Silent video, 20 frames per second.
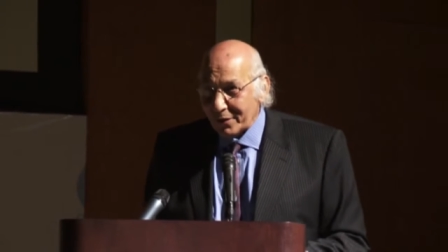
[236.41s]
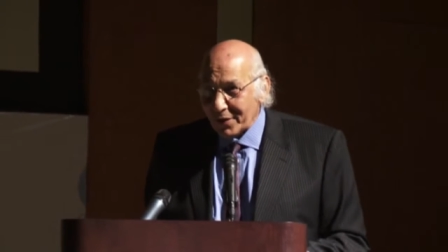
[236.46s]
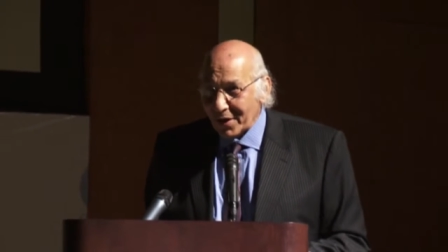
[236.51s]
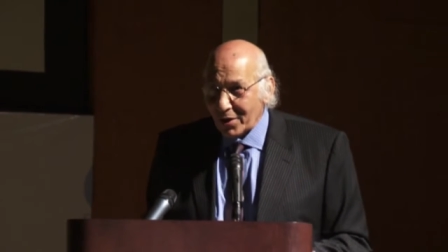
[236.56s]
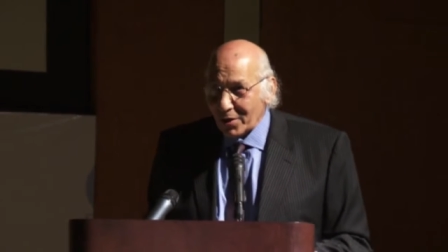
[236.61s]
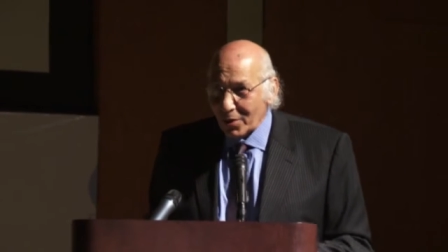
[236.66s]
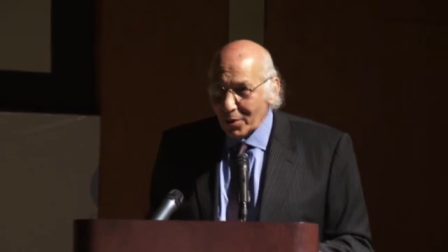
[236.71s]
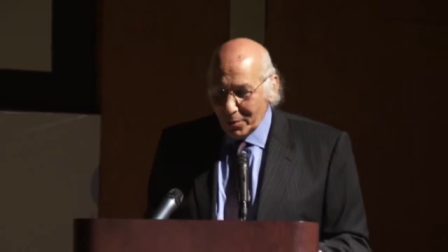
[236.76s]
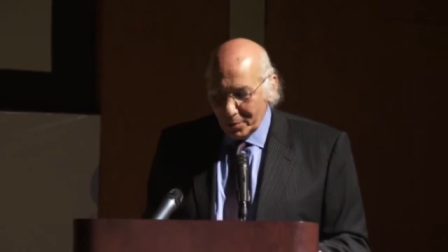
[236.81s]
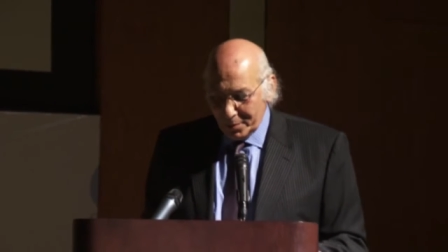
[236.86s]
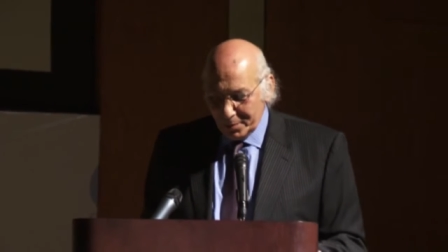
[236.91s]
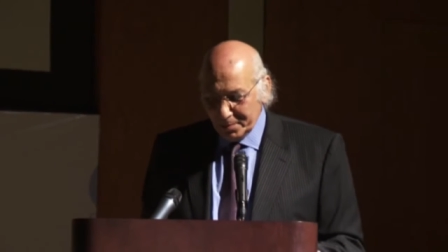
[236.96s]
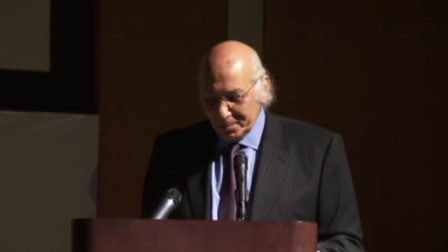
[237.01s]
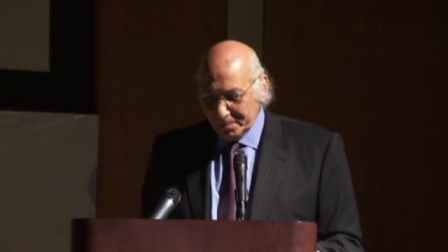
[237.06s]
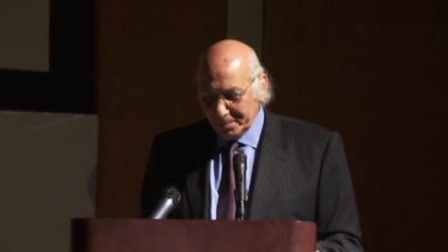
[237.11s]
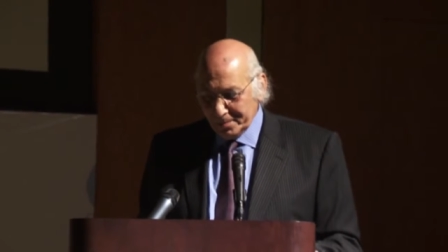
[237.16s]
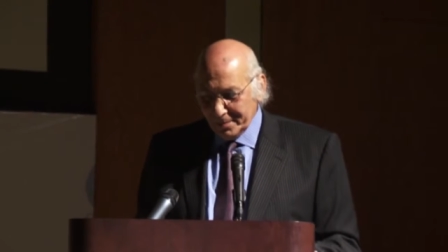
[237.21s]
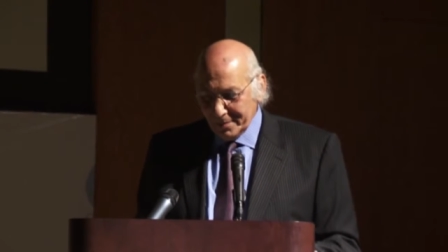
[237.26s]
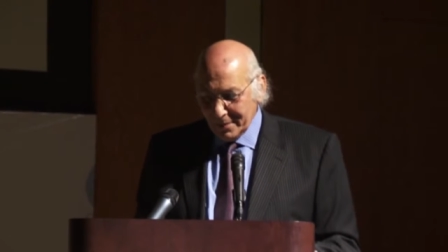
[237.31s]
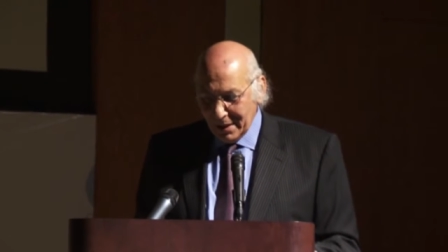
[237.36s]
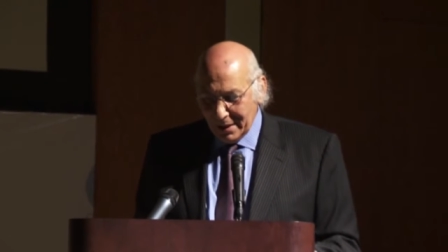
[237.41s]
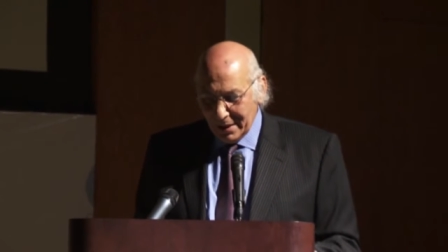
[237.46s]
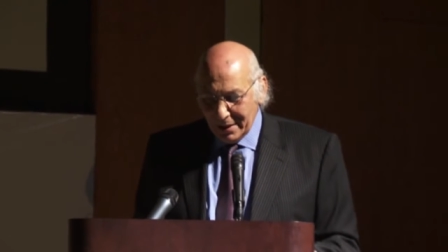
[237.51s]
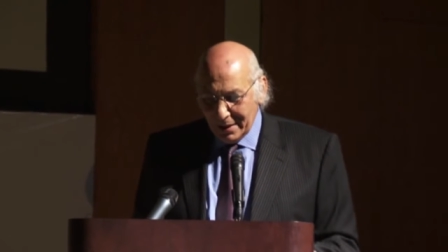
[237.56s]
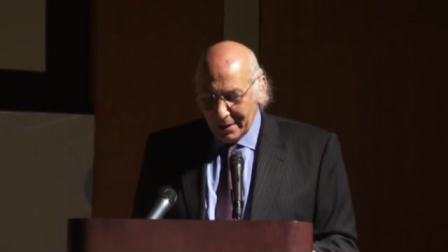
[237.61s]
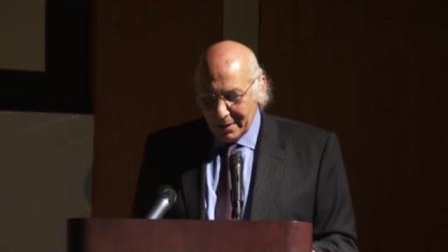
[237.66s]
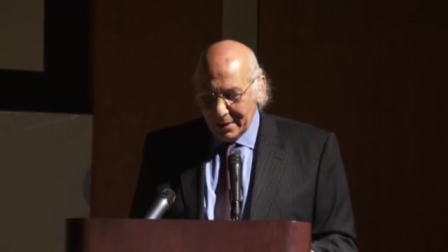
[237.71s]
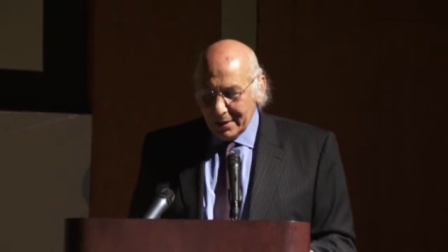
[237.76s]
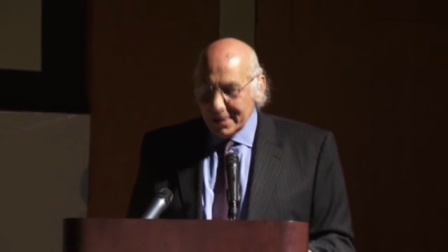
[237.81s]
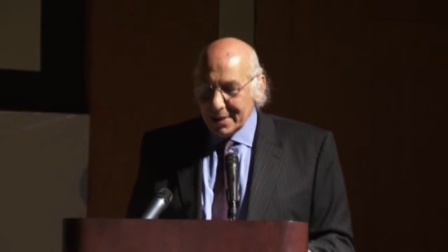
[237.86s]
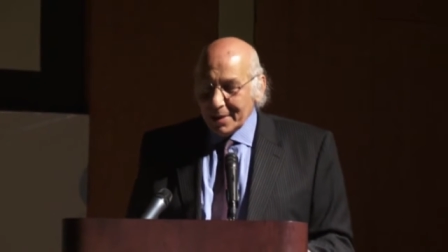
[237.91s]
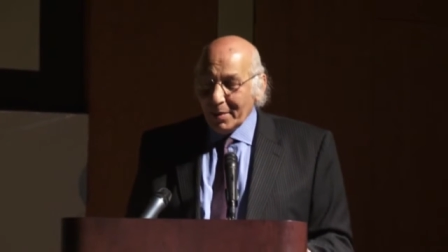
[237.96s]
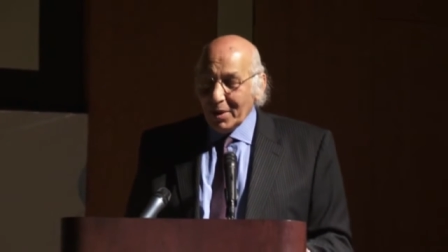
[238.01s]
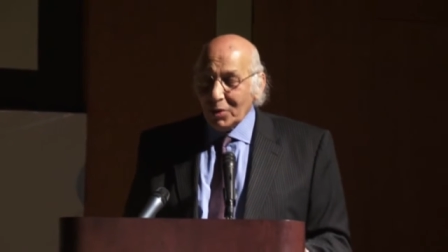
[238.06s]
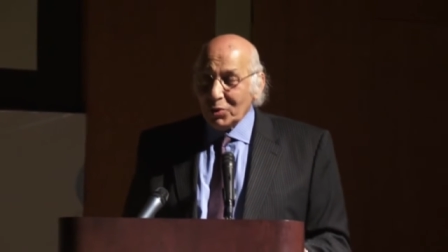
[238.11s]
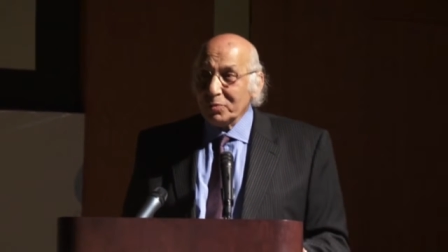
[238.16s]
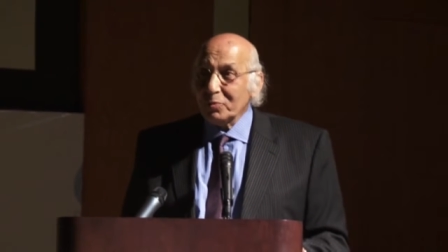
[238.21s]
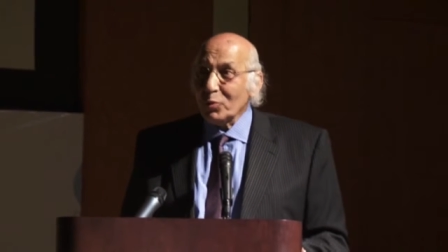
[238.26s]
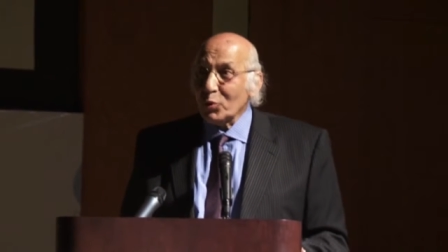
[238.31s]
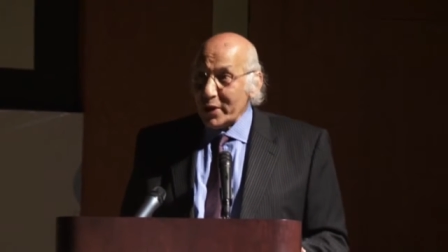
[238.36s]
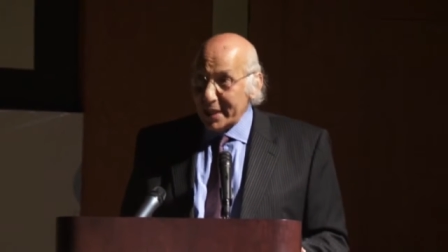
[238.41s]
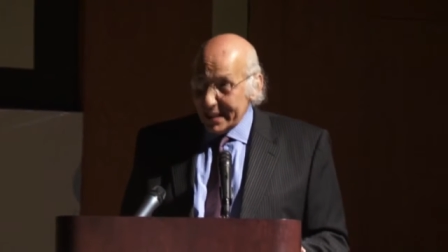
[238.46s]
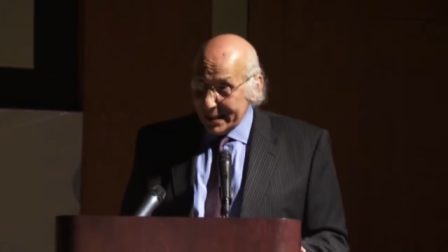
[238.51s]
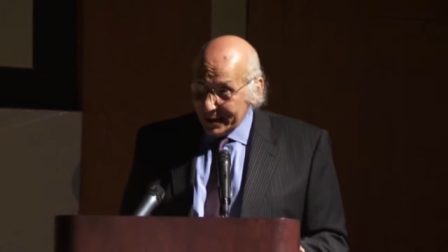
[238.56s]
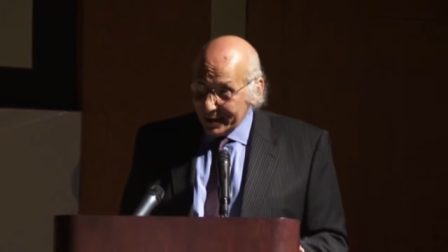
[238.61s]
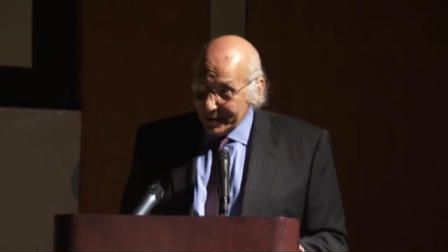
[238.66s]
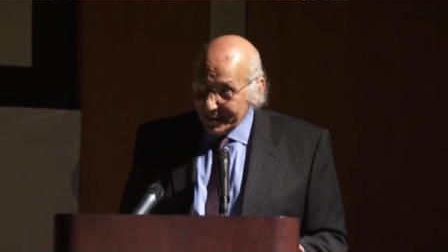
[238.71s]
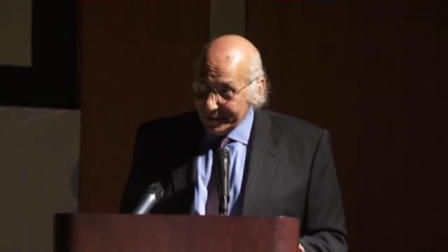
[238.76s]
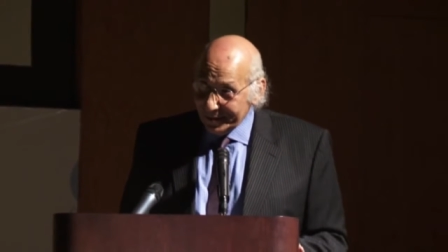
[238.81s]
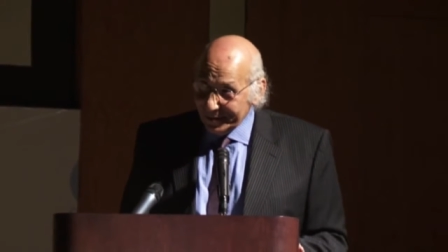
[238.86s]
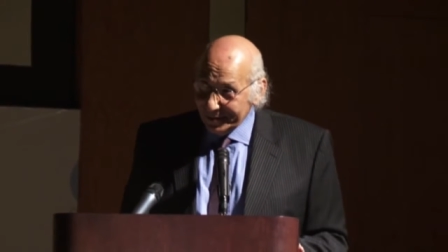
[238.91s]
Pharaoh, is about Maurice.